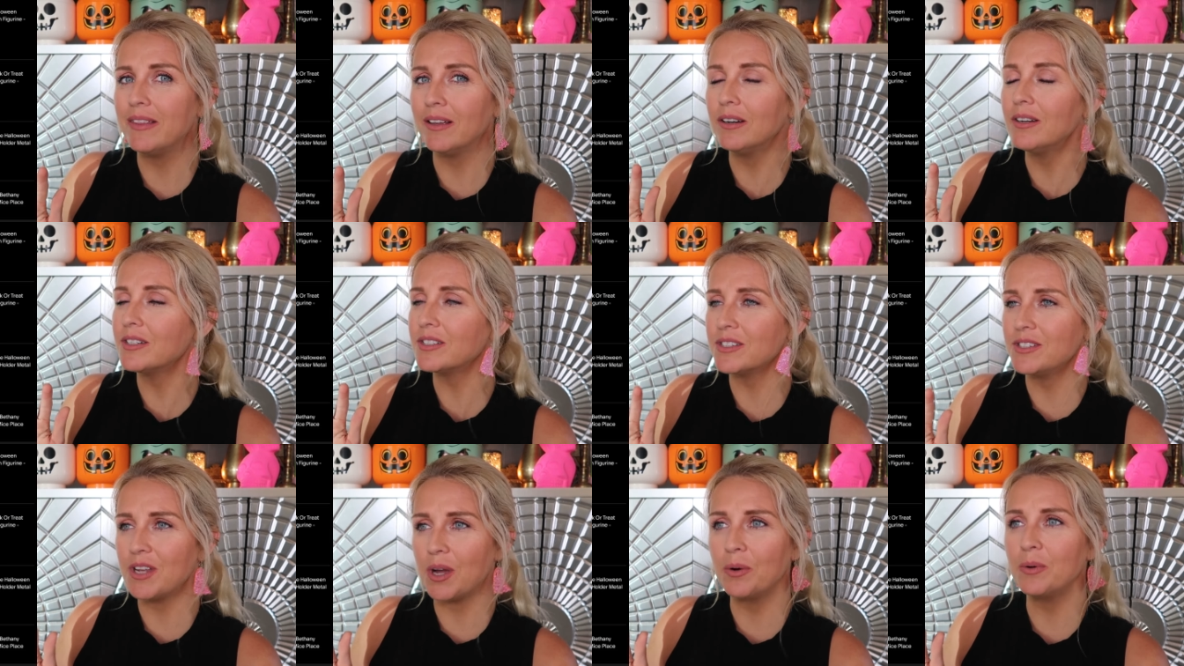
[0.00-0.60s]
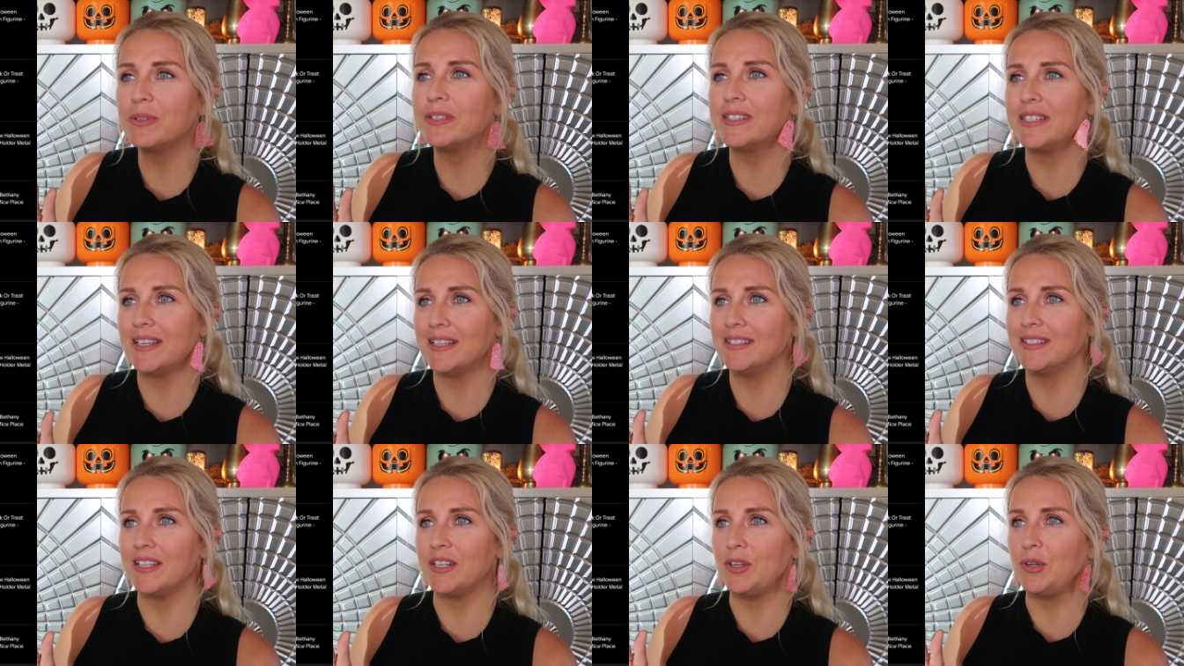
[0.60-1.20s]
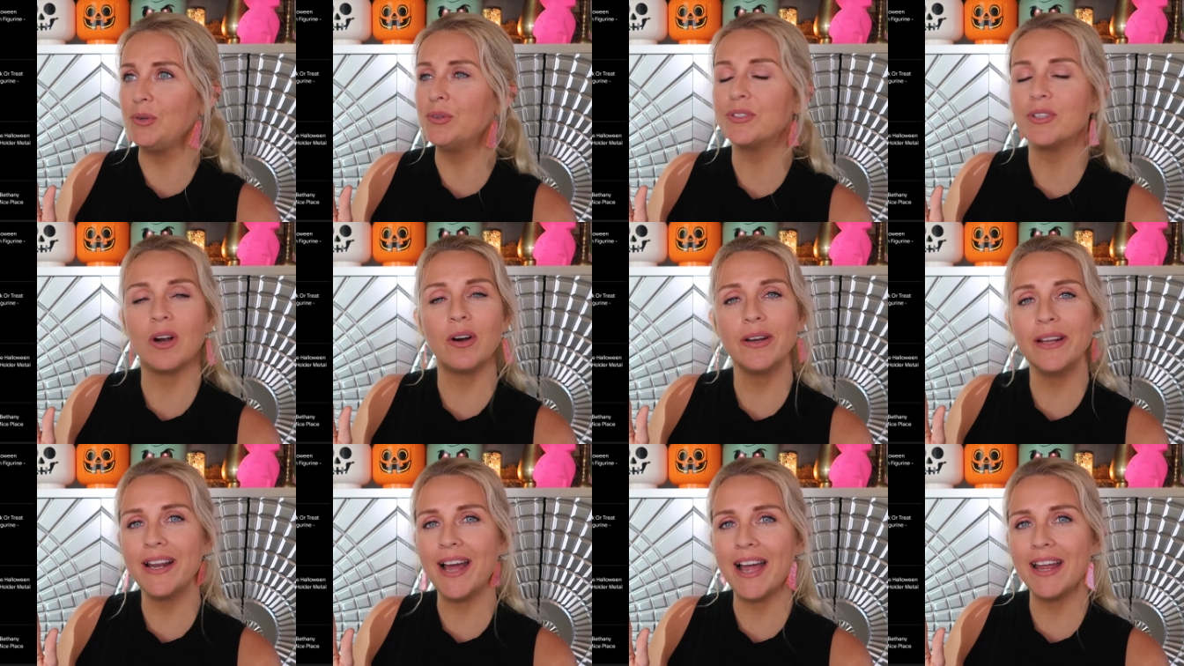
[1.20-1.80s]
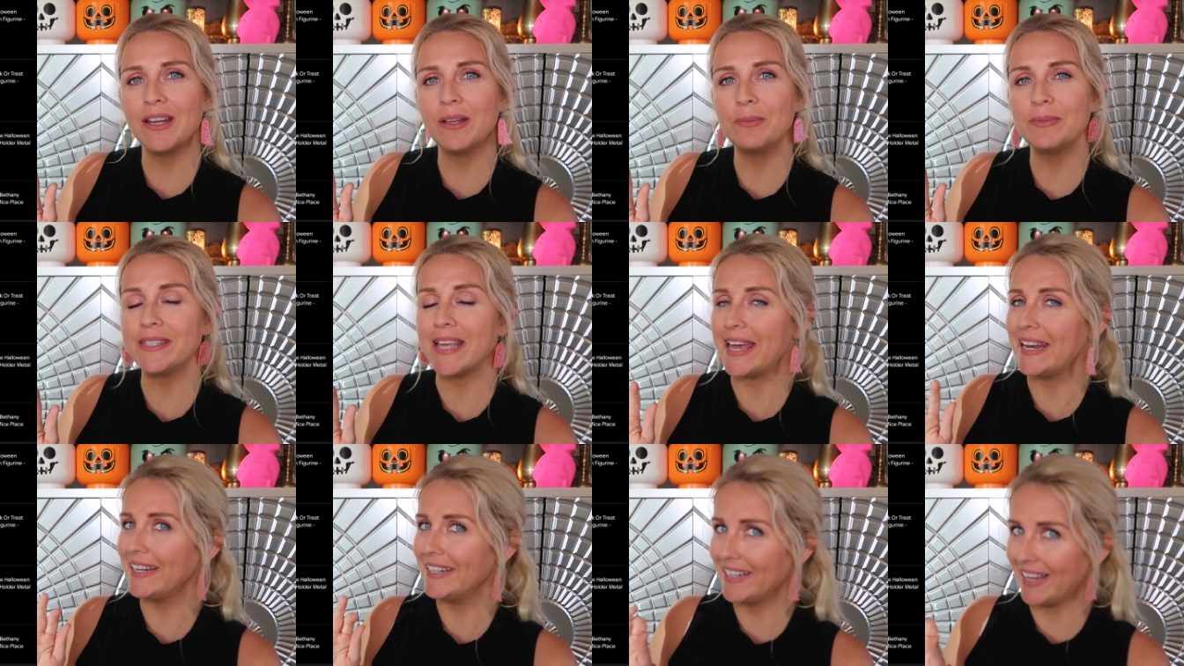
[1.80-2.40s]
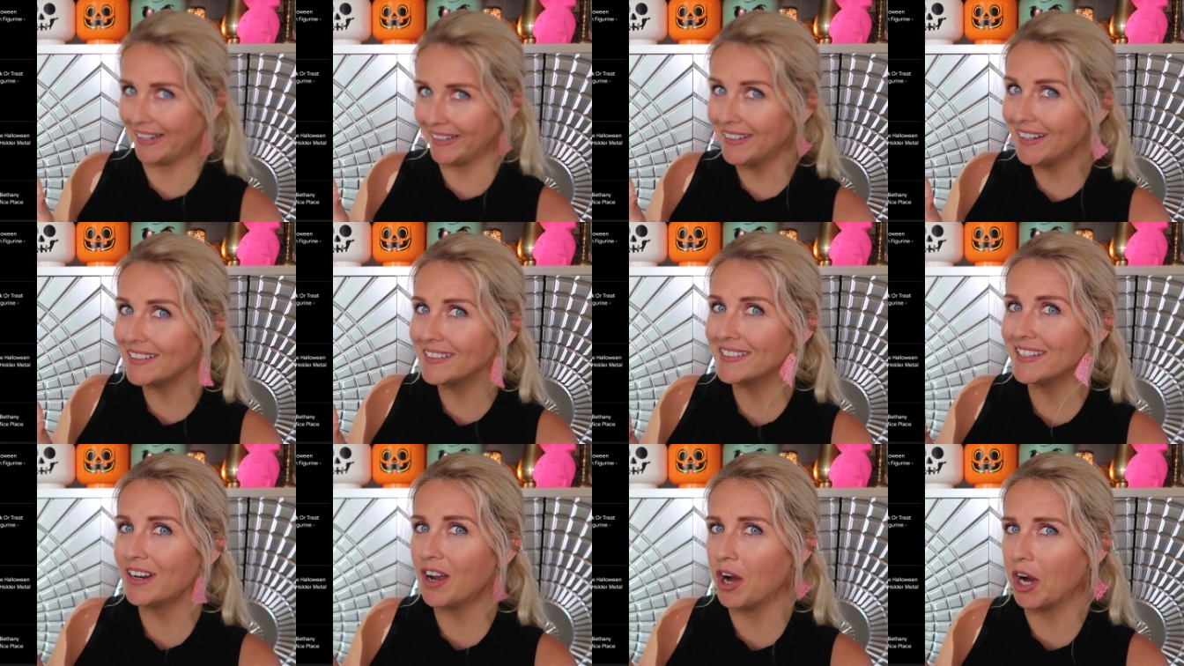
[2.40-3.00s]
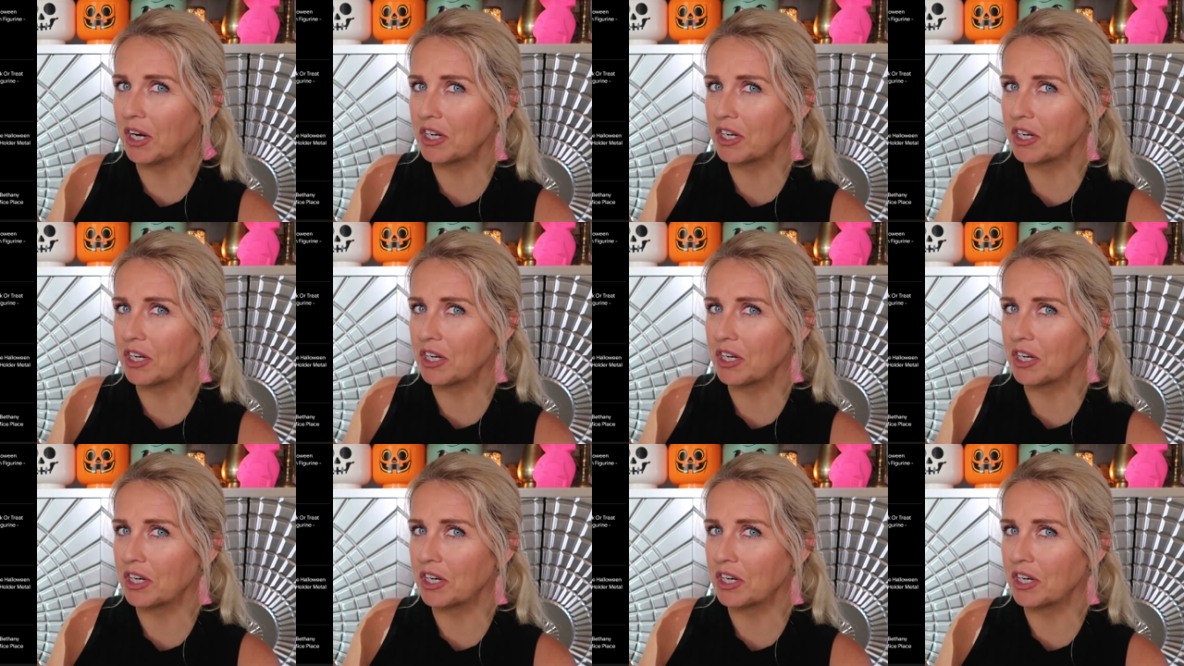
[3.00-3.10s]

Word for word: There is no sense in you starting items at a ninety-nine cent